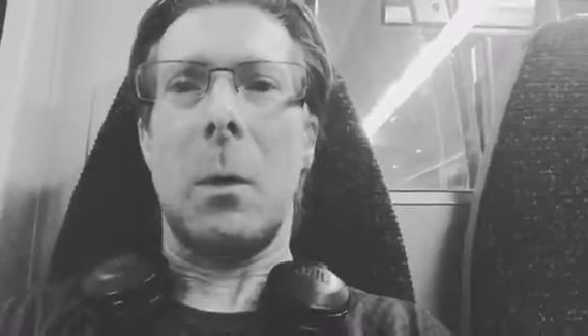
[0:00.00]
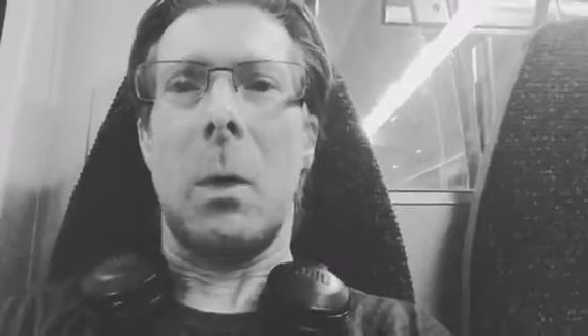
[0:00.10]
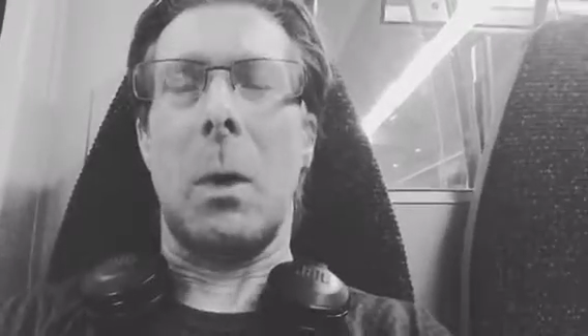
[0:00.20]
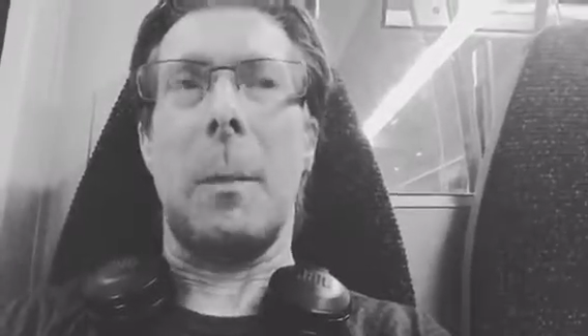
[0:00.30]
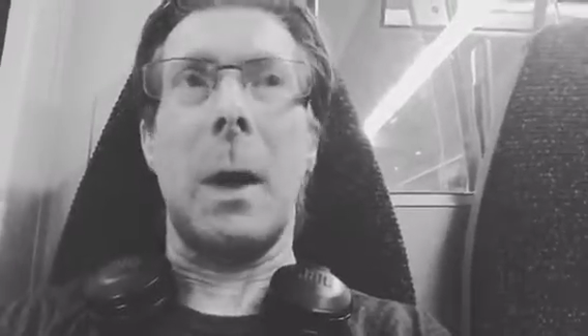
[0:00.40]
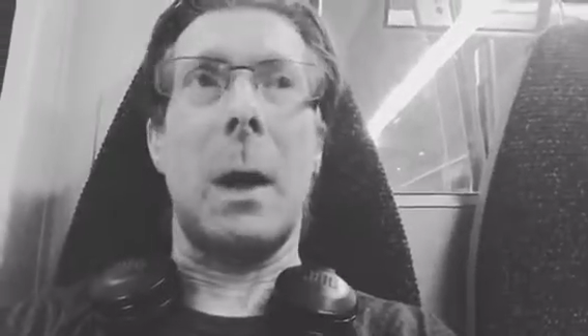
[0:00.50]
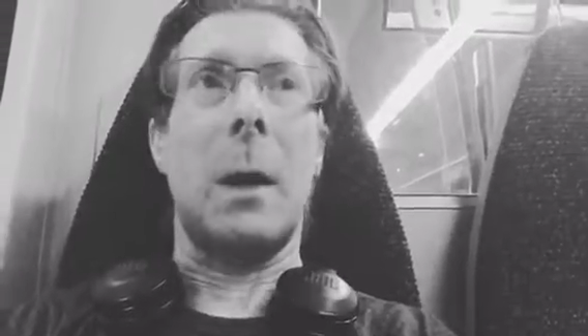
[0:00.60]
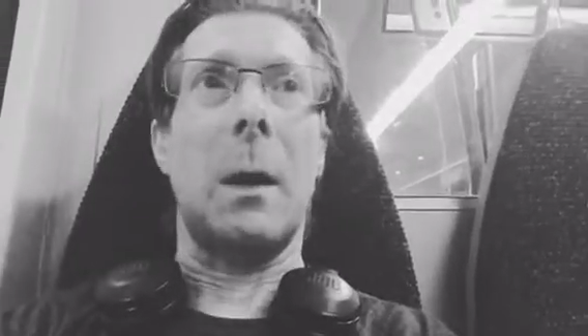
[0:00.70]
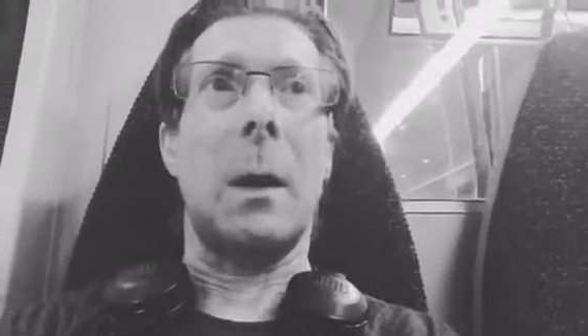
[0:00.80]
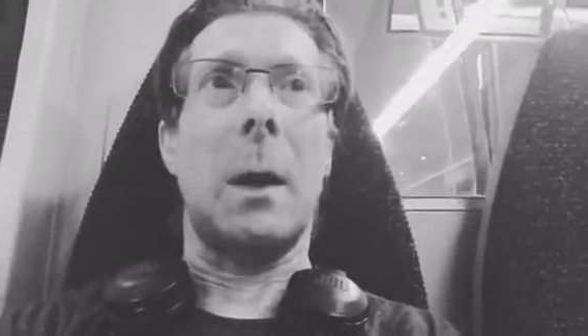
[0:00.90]
will
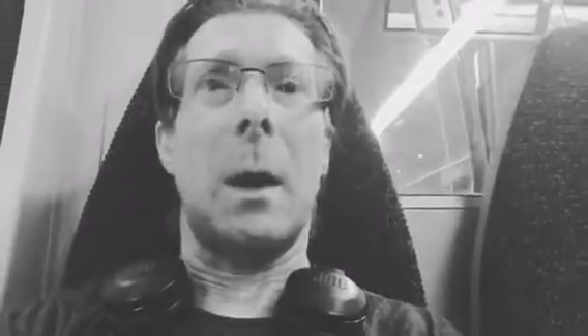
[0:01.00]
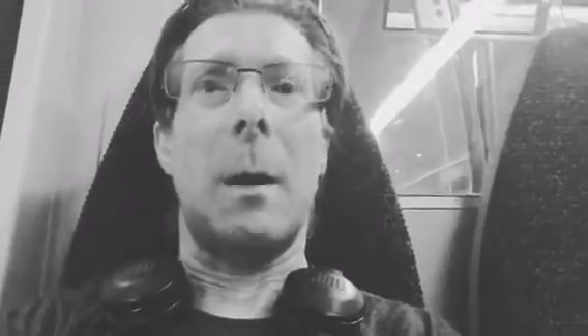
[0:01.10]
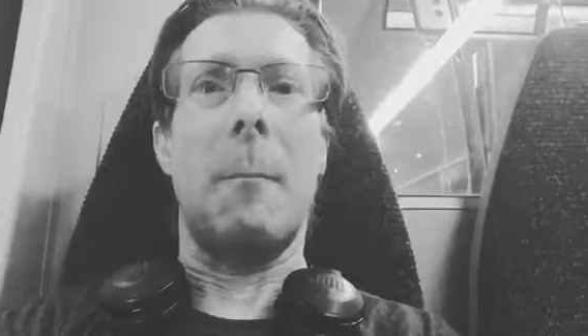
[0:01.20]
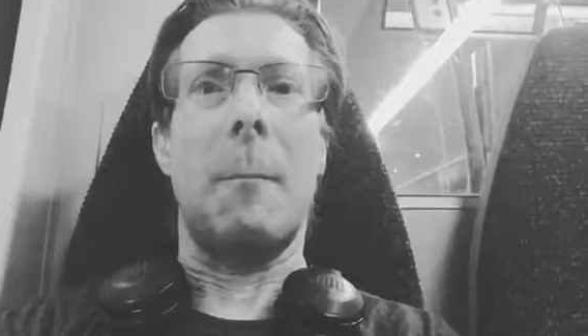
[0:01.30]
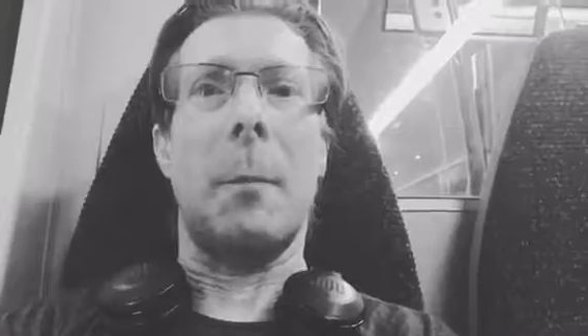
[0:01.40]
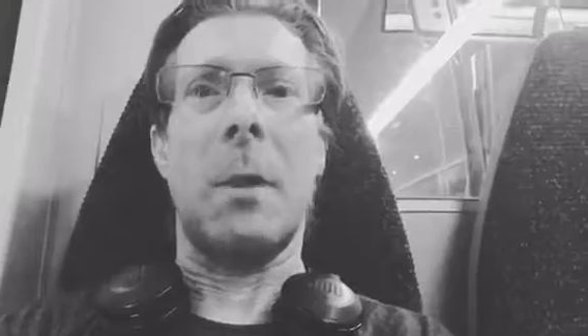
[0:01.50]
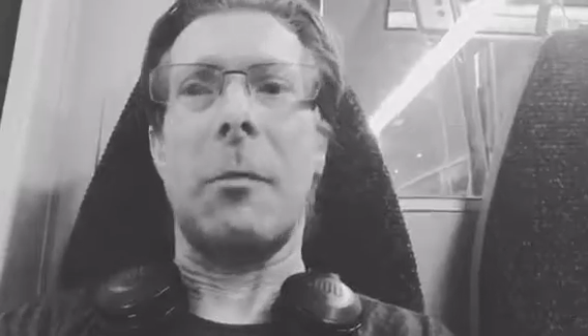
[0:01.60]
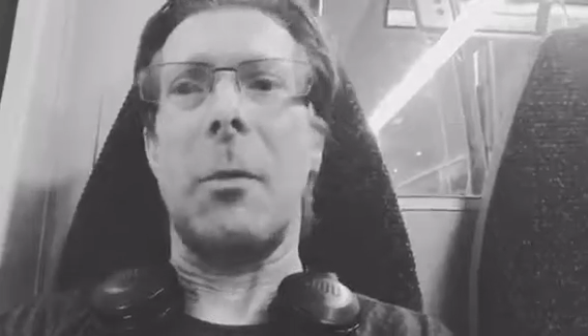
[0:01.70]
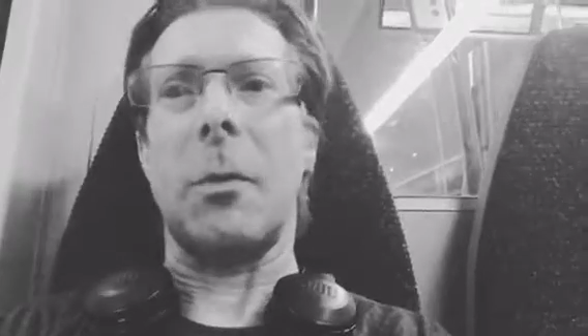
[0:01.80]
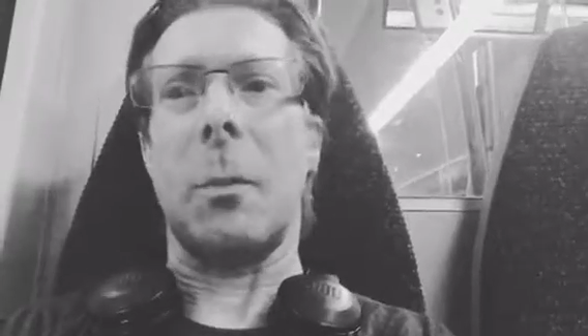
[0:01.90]
be
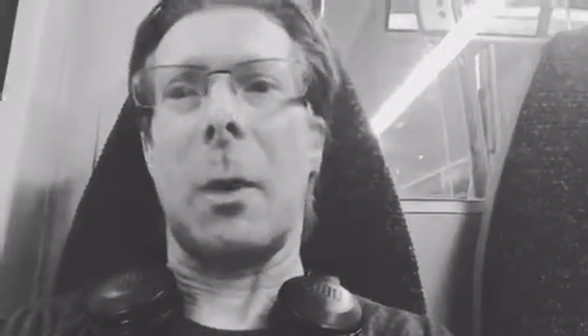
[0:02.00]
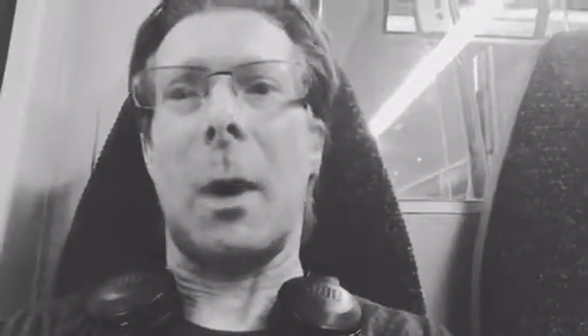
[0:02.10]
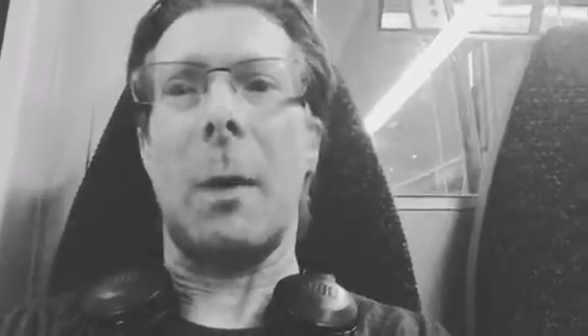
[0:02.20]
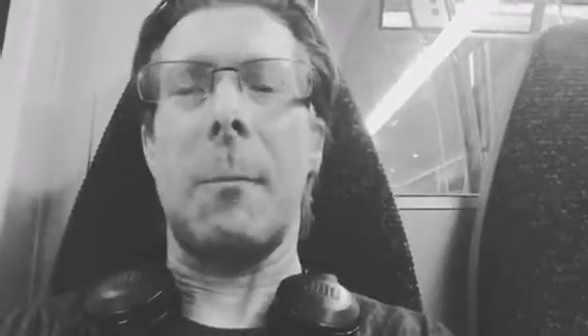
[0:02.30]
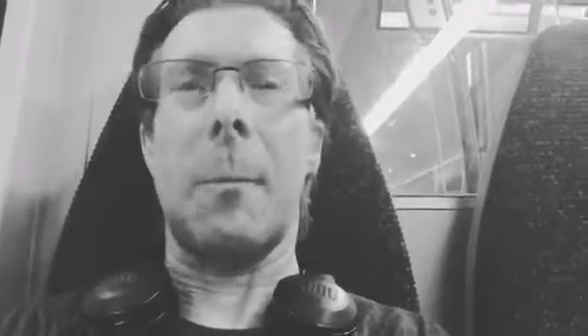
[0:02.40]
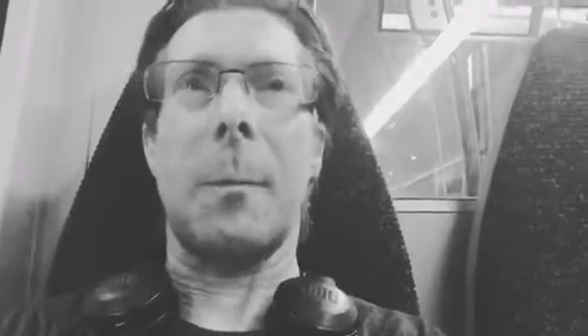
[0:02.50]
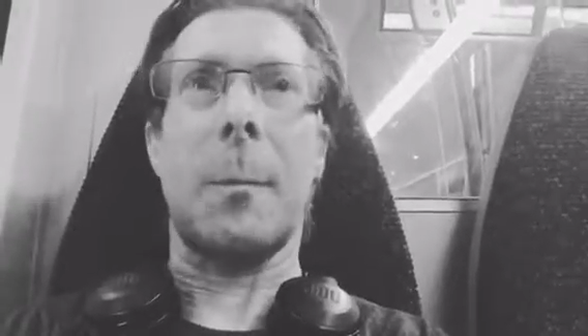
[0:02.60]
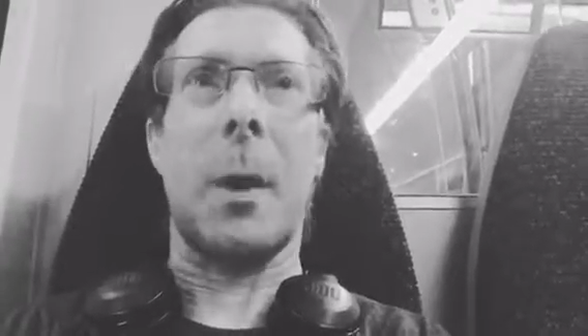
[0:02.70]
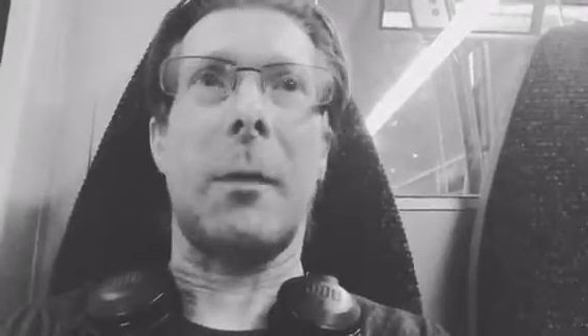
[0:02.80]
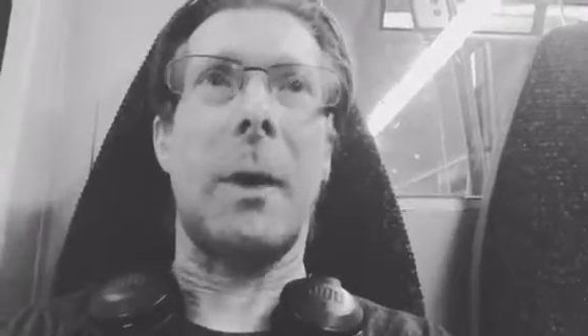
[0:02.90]
different to what I
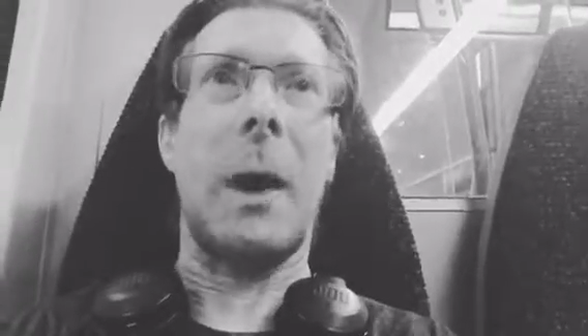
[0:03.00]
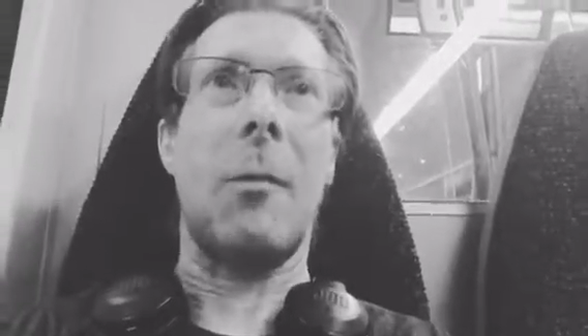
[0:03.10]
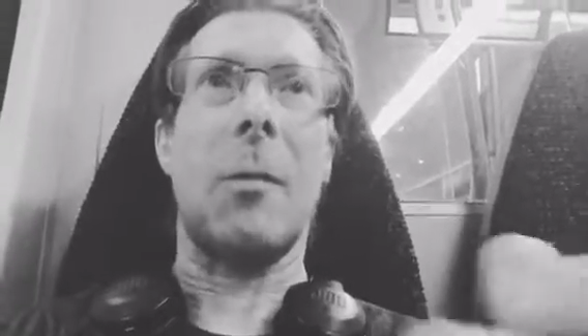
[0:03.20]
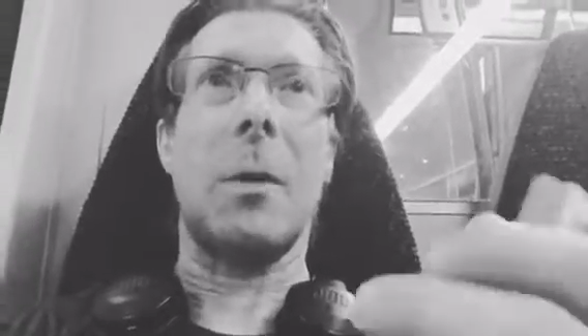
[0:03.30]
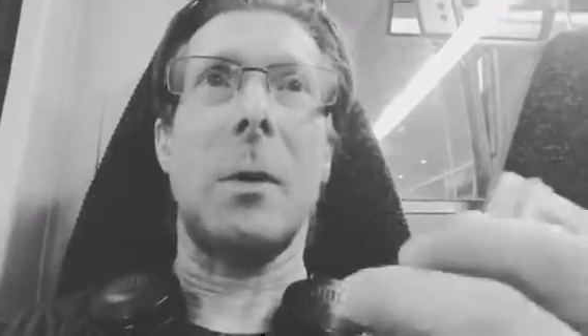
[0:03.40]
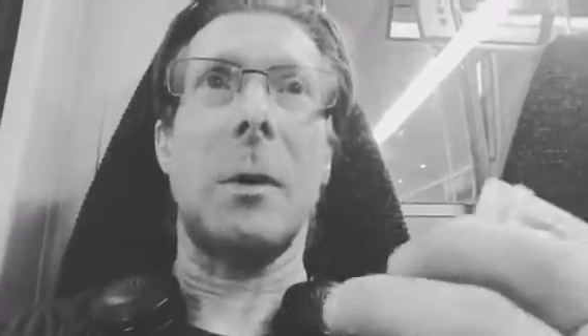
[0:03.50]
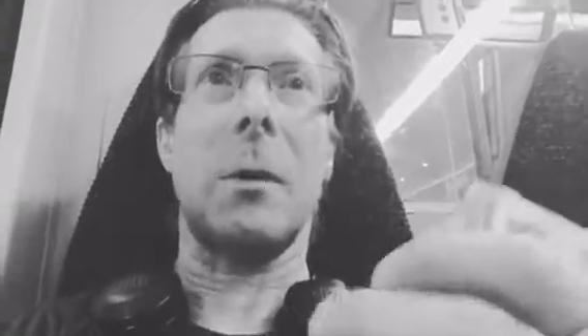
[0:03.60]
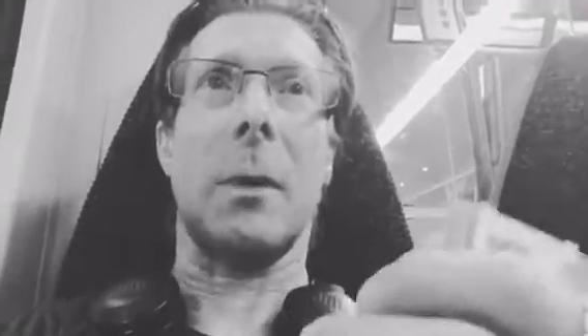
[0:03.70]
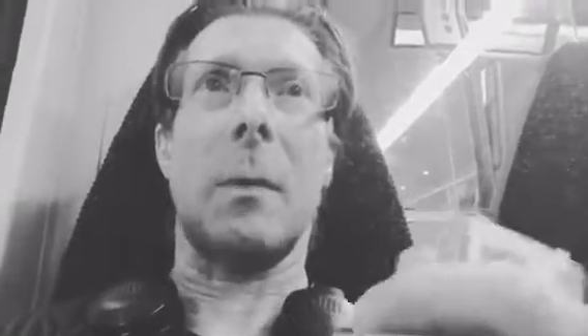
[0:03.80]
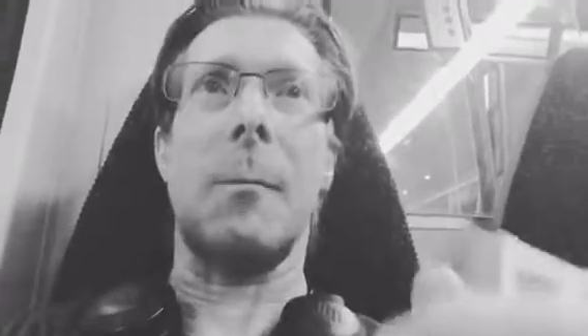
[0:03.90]
perceived, because